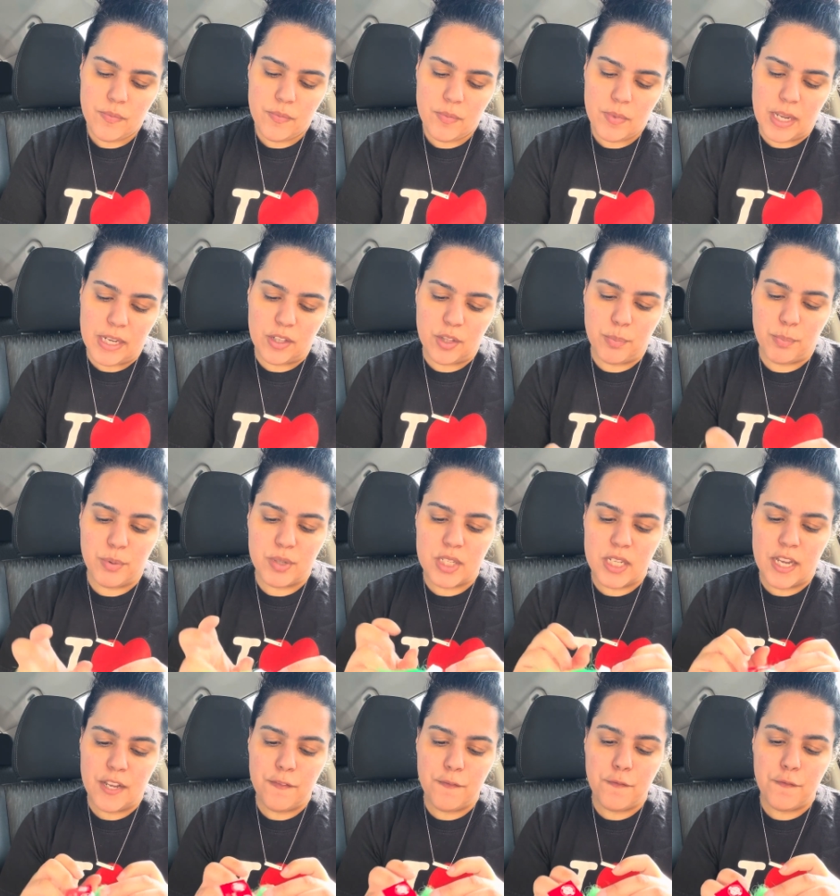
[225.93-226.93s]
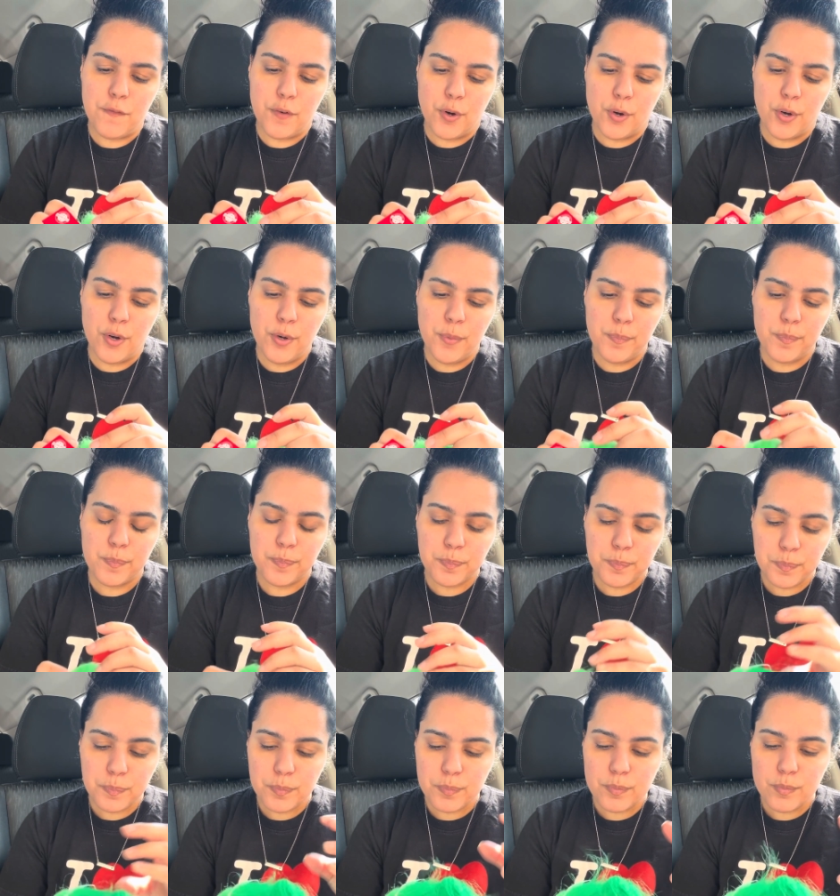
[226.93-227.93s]
Like the pretend fur.
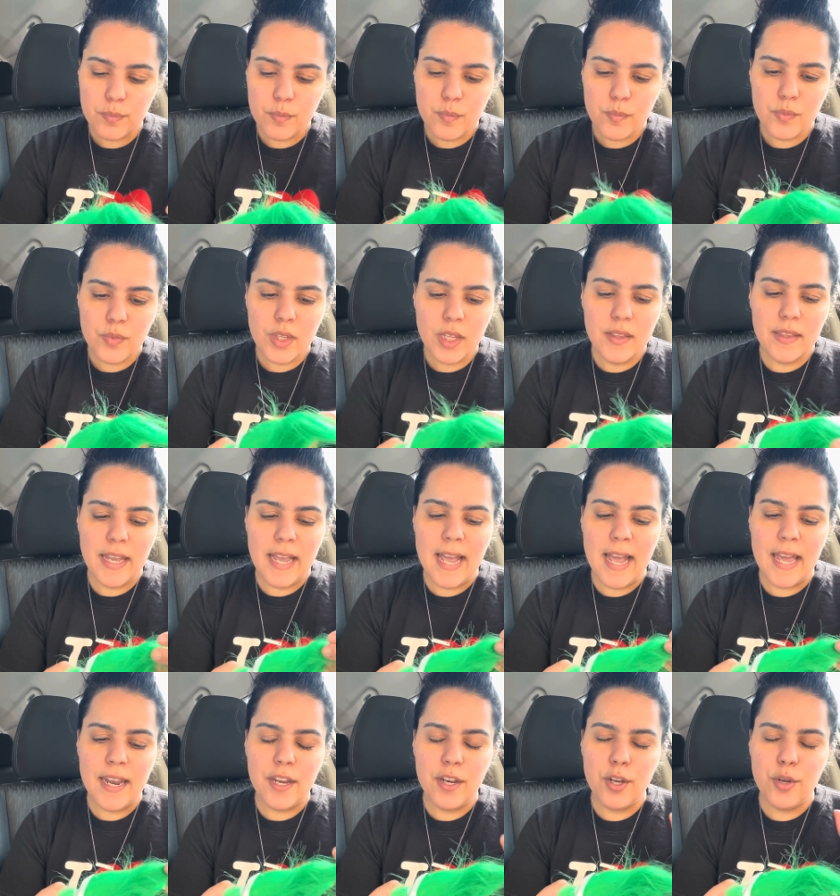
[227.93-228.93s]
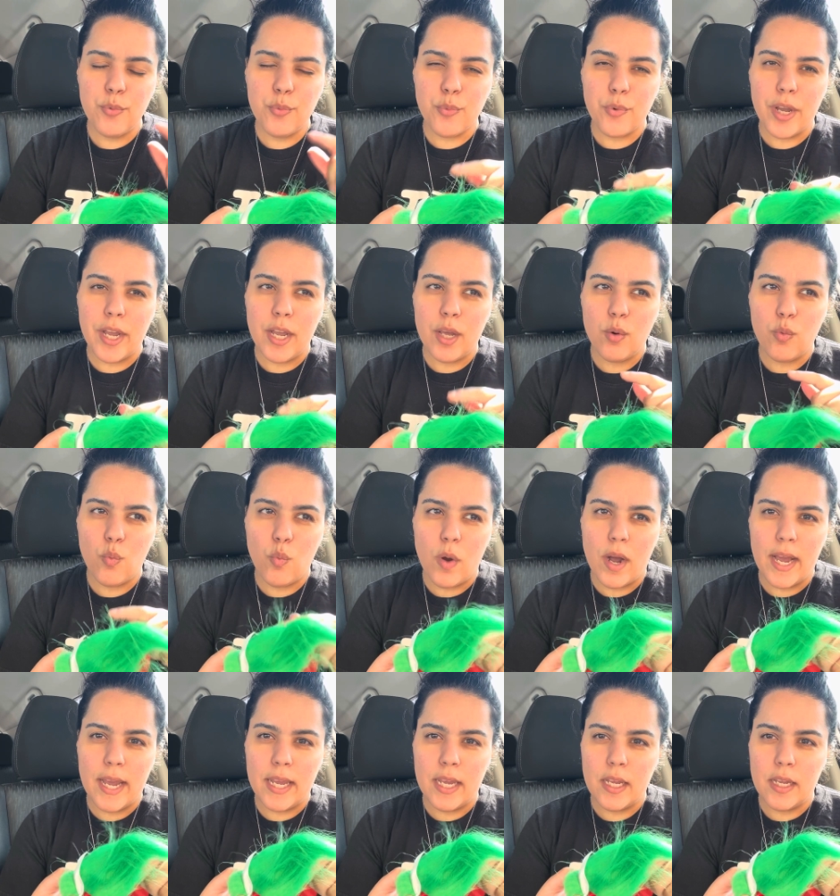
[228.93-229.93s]
They had it in red,
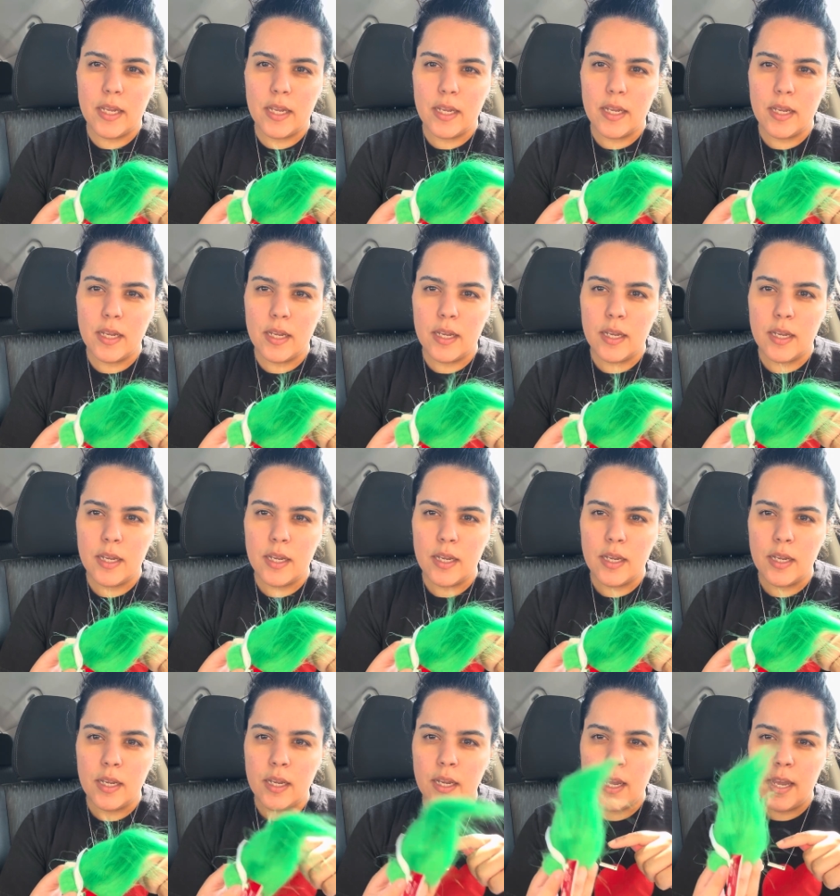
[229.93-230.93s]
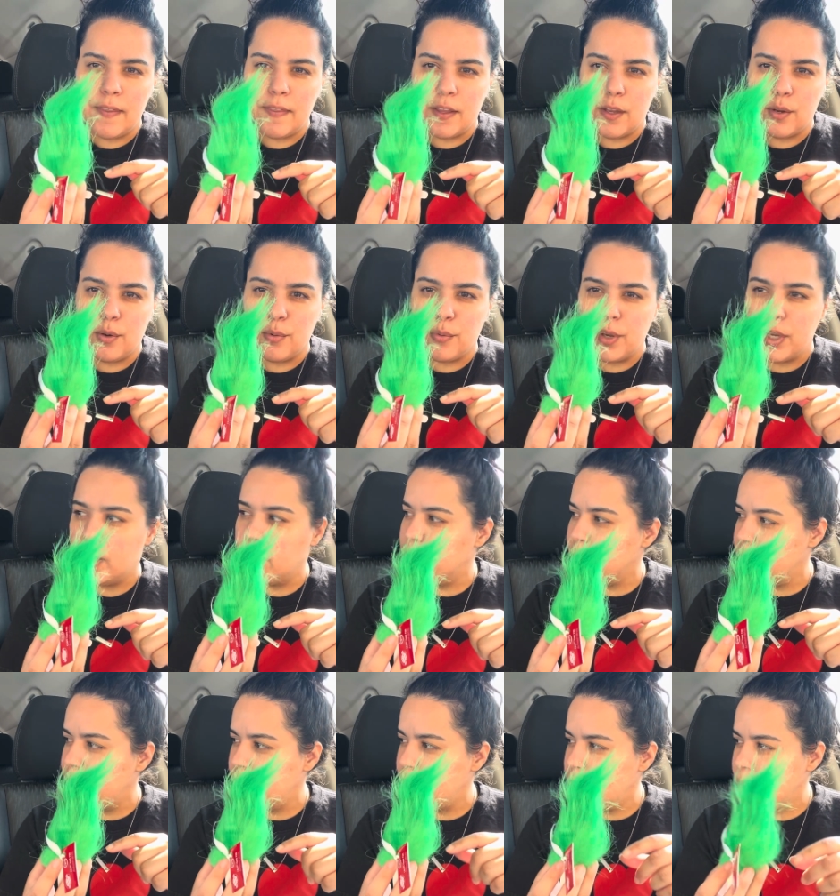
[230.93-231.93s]
white, and then green,
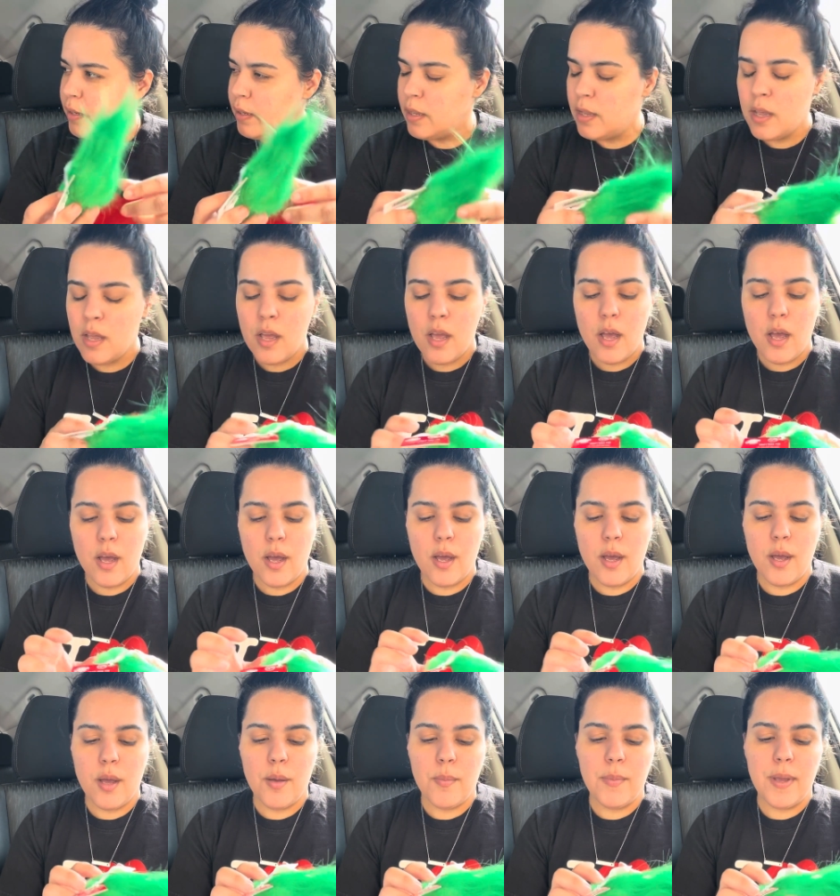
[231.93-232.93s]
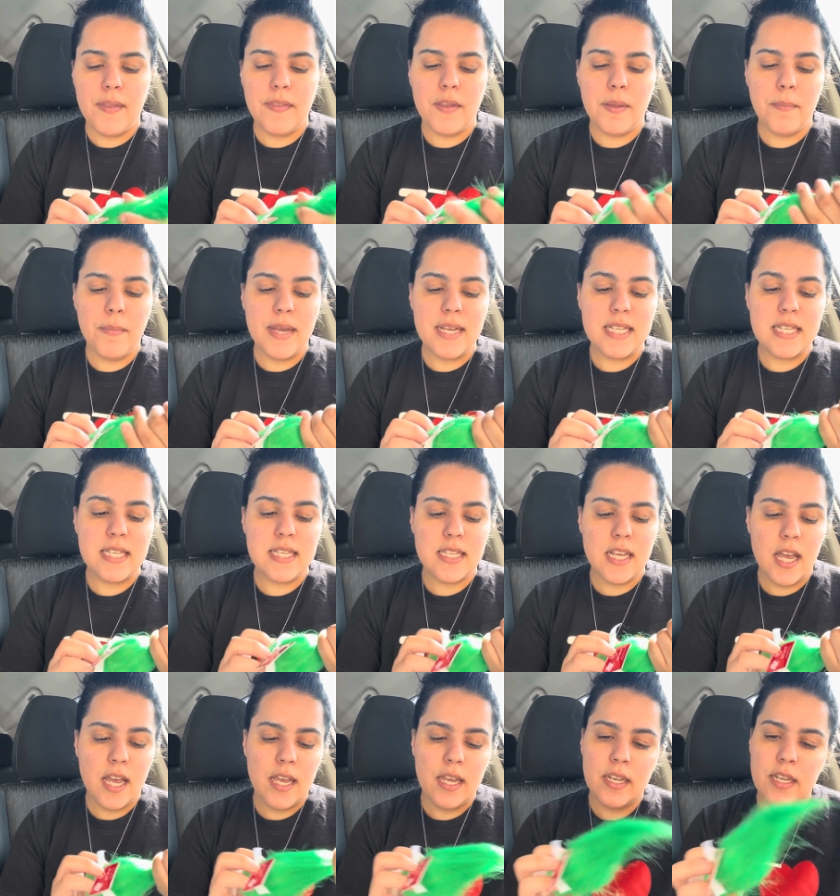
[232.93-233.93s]
right? Um, and then my
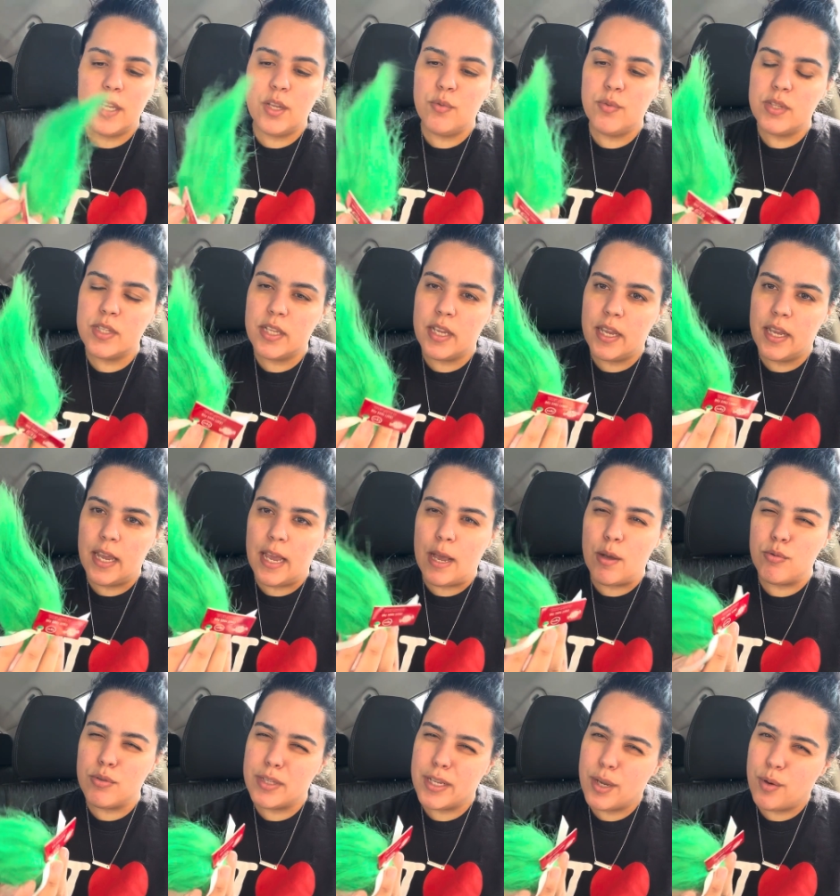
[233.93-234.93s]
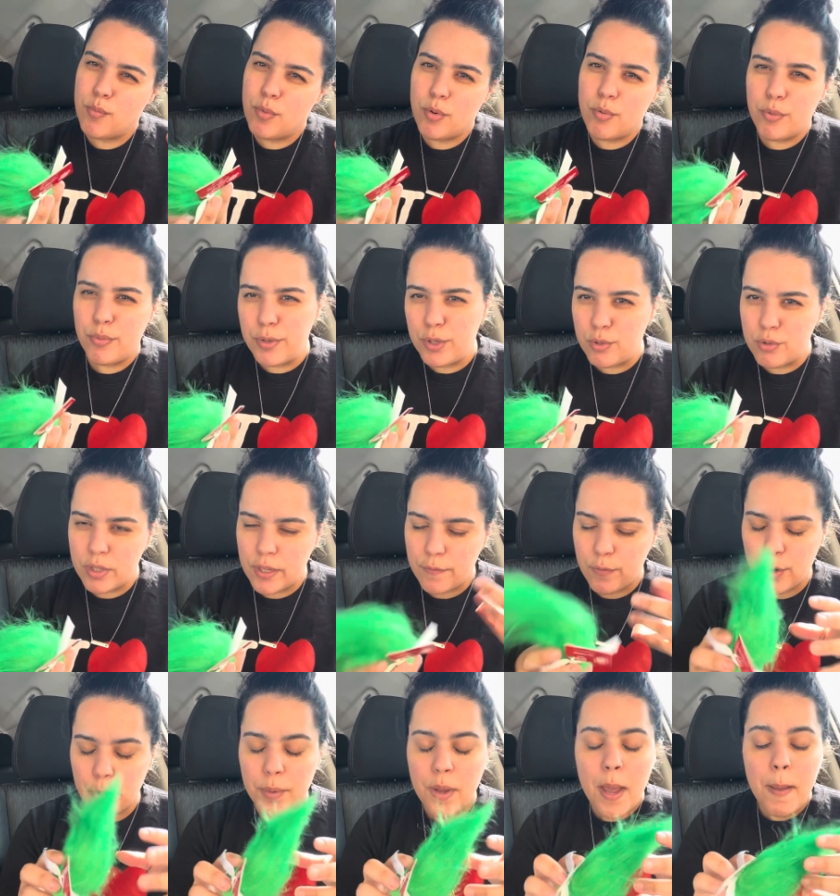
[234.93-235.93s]
son, he was like, I was like, what would we use that
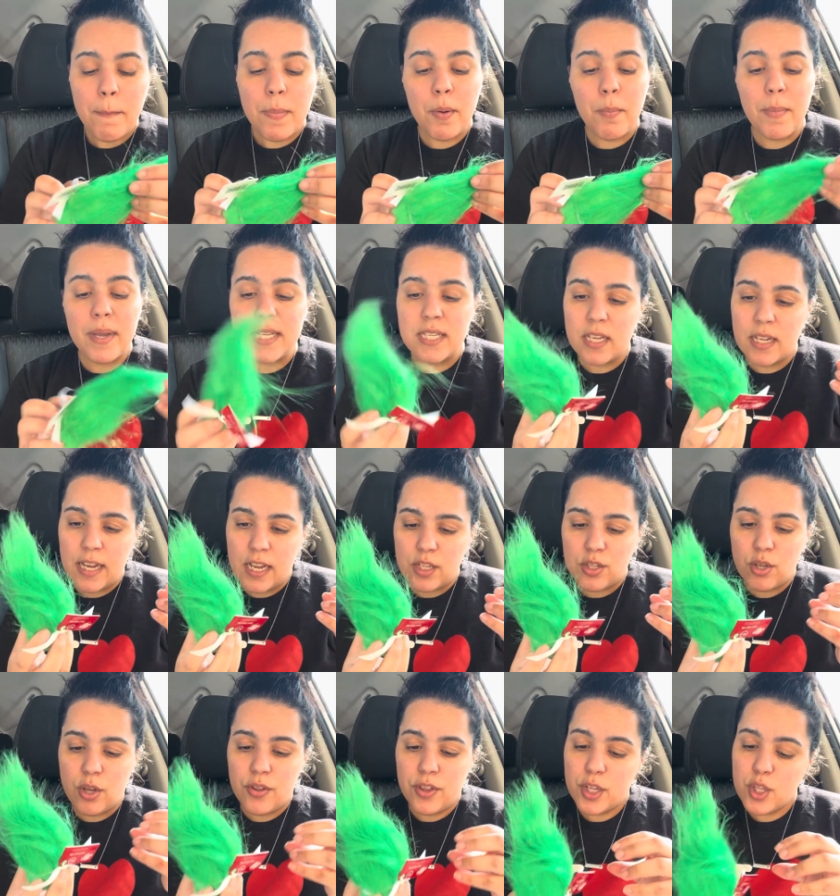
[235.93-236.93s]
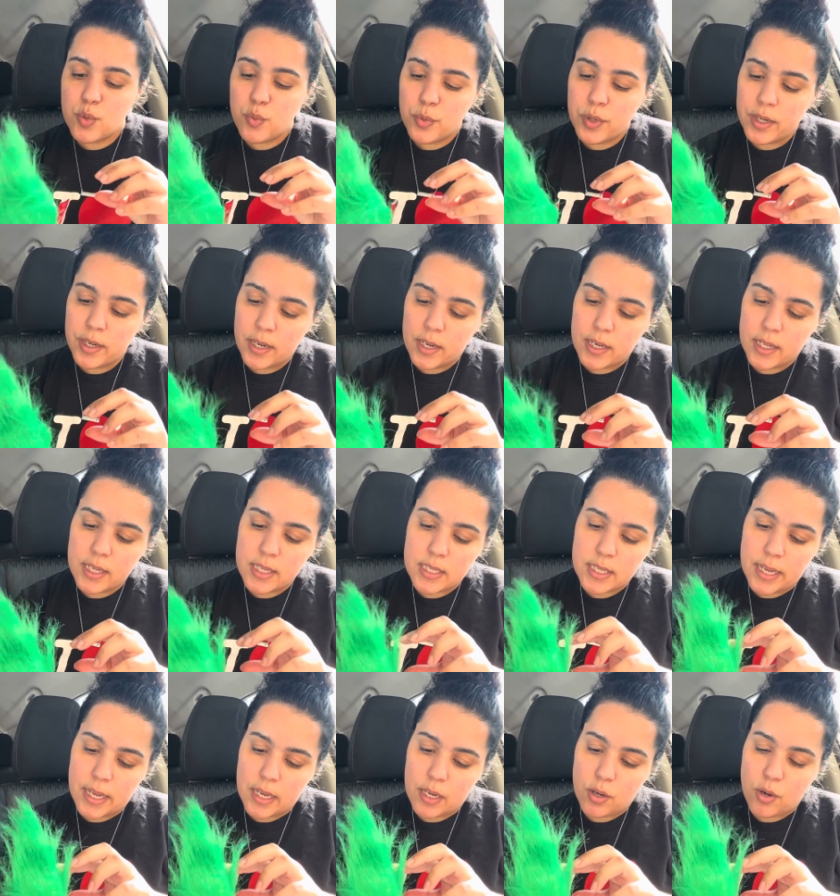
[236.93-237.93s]
for? But my son has saw this one and he's
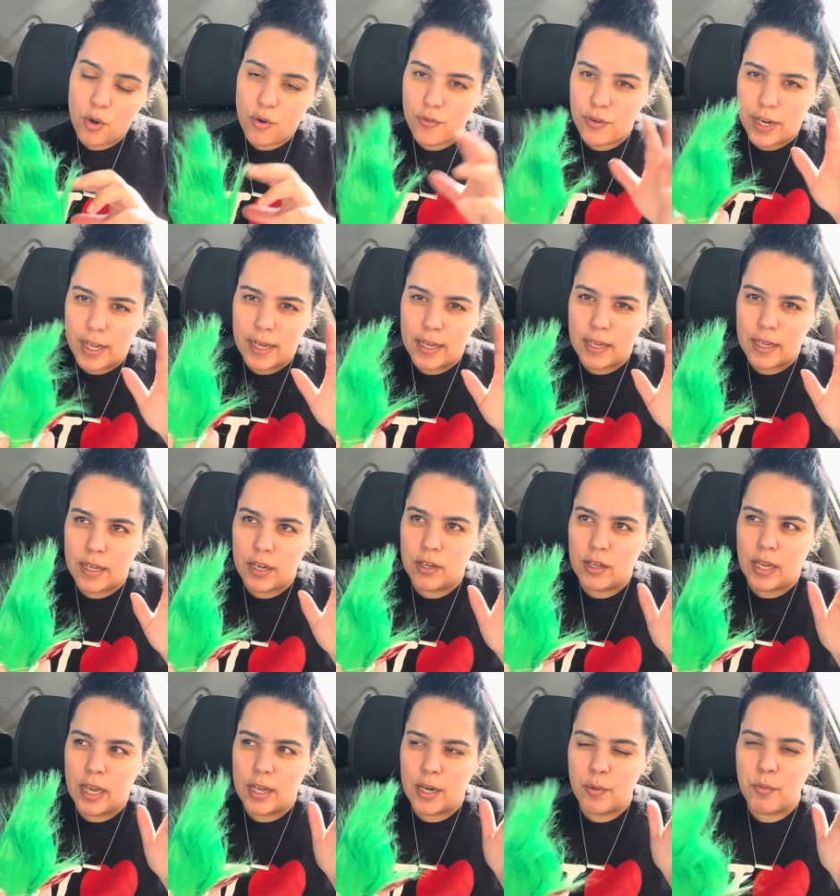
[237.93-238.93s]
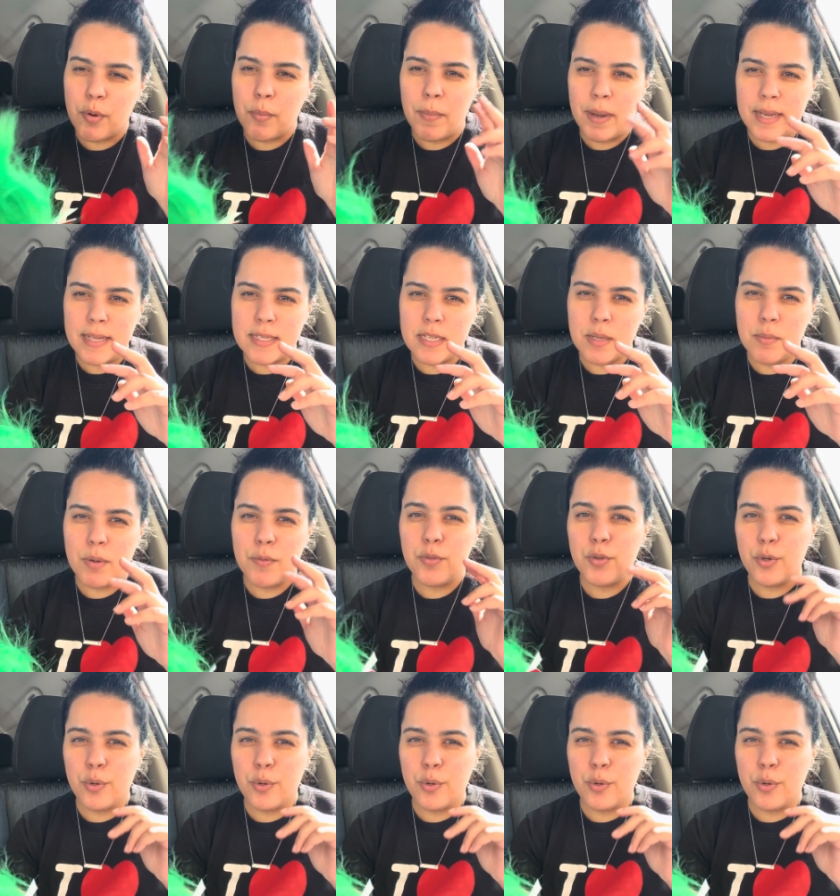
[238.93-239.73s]
like, oh, like it kind of reminds him of the